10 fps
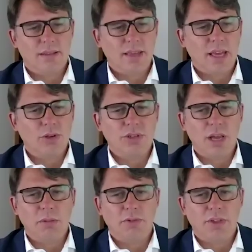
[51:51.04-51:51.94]
Thank you,
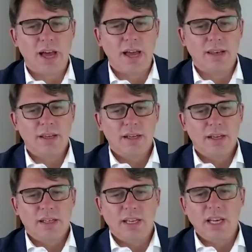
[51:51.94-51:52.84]
Jamie, for that.
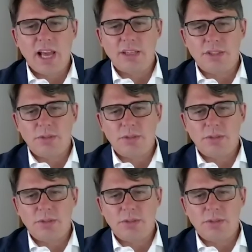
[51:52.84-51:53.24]
Nilesh,